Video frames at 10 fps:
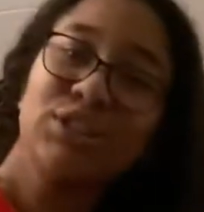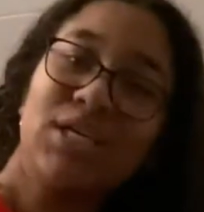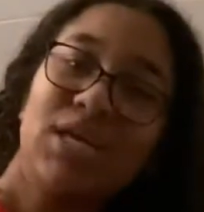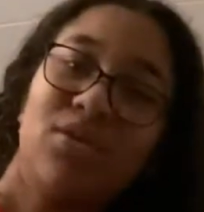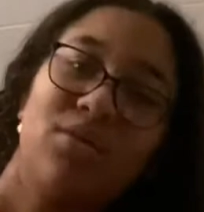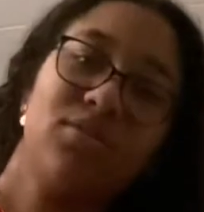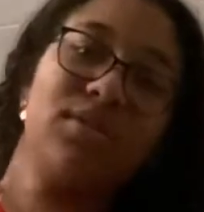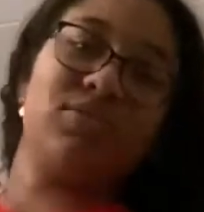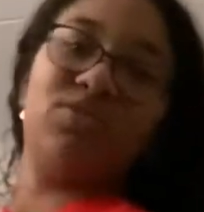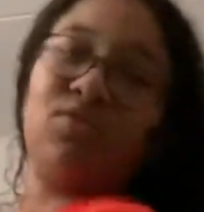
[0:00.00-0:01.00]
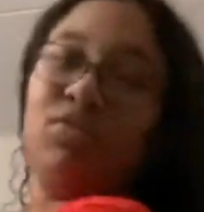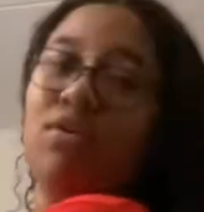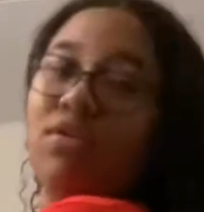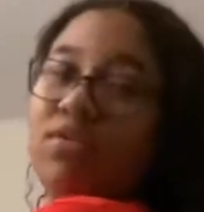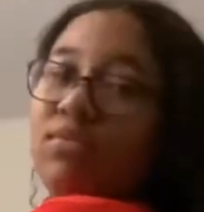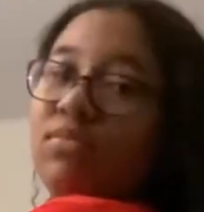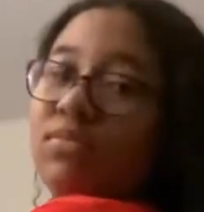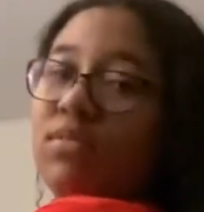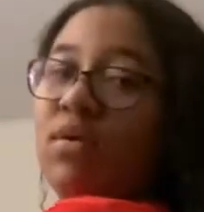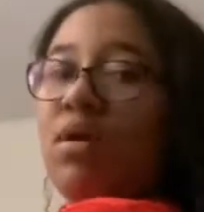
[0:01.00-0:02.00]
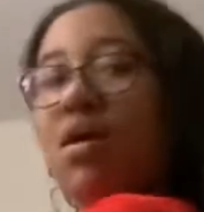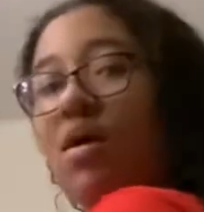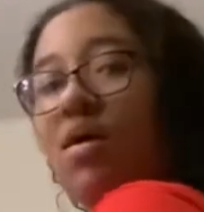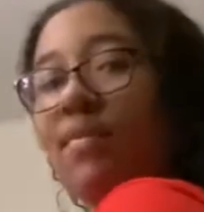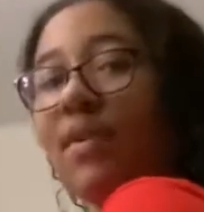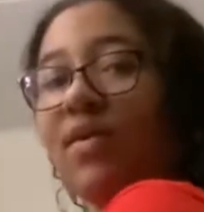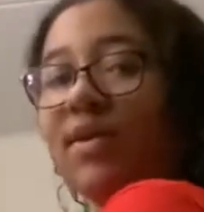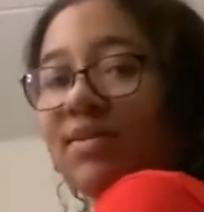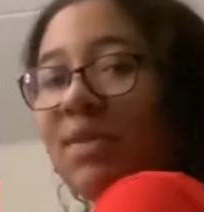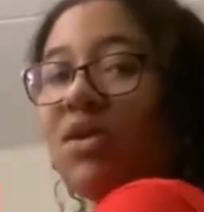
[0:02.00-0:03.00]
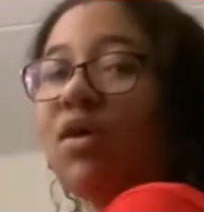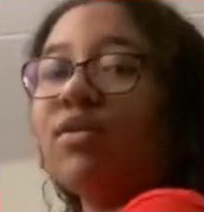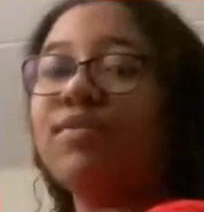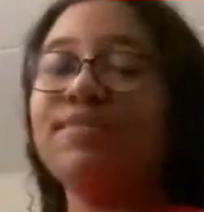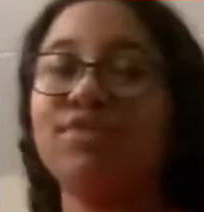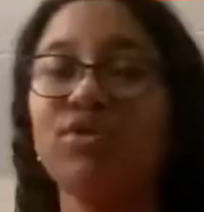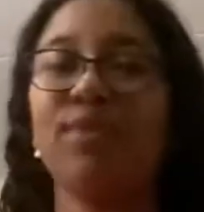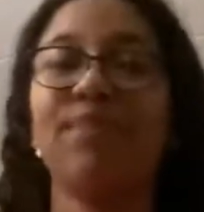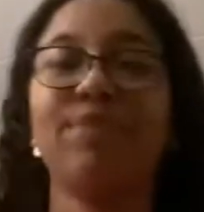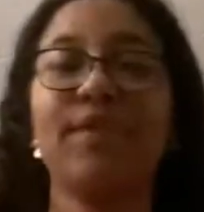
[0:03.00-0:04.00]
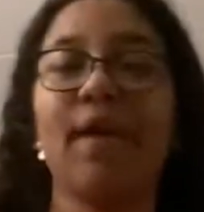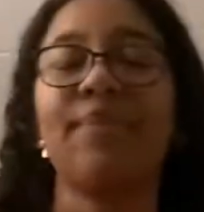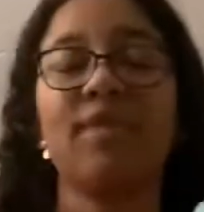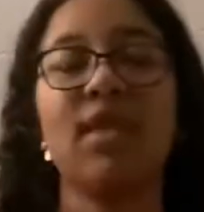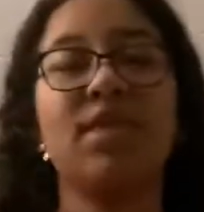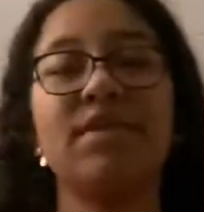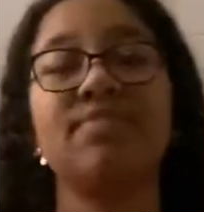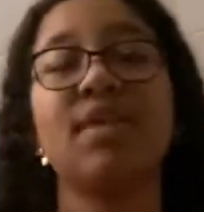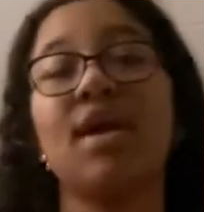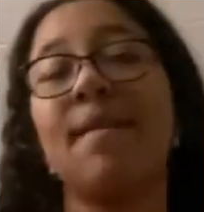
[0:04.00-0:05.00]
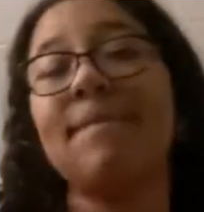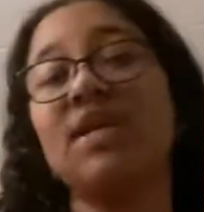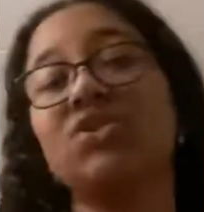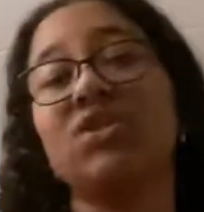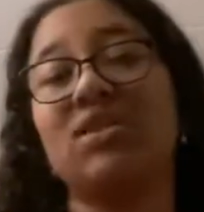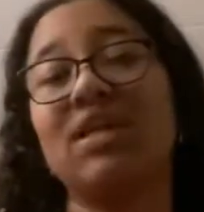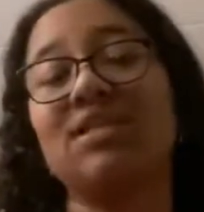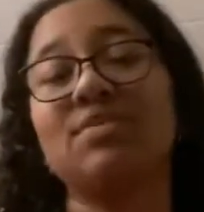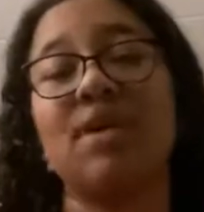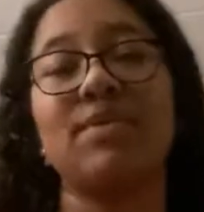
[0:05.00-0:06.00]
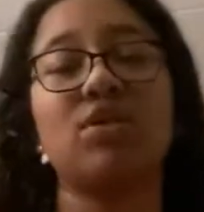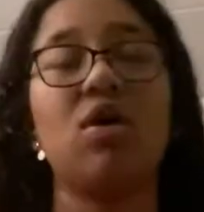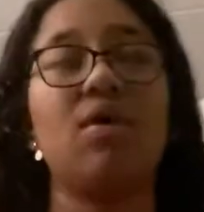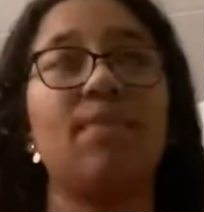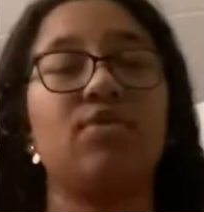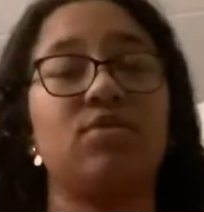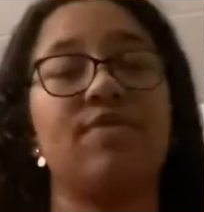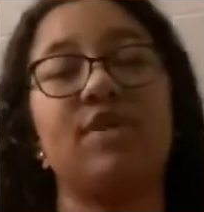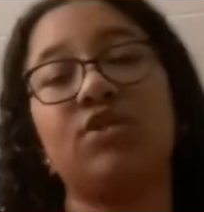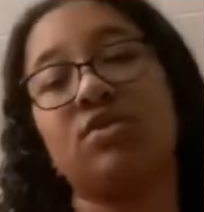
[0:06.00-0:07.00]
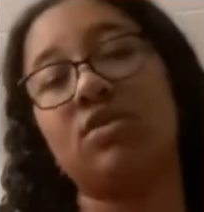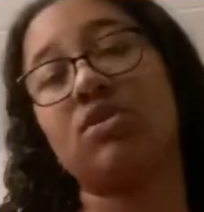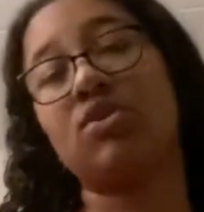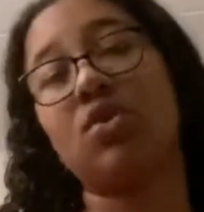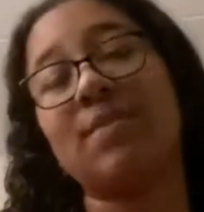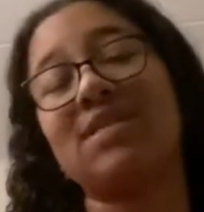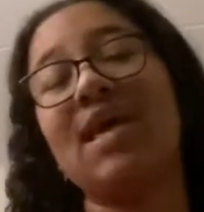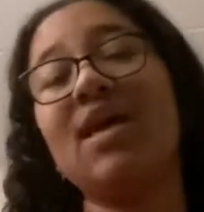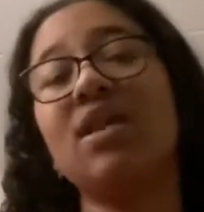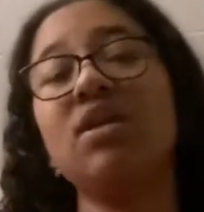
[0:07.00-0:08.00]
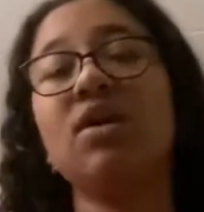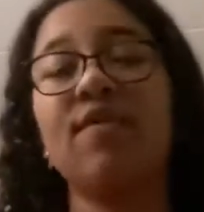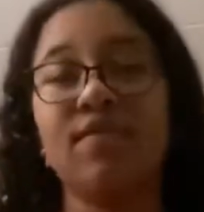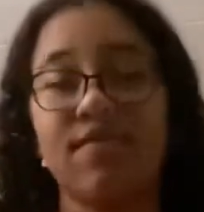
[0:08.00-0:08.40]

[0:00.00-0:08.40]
And it's so long, but I want it to be long. So yeah, anyways, make sure to like, subscribe, and I'll post notifications so you don't miss any of the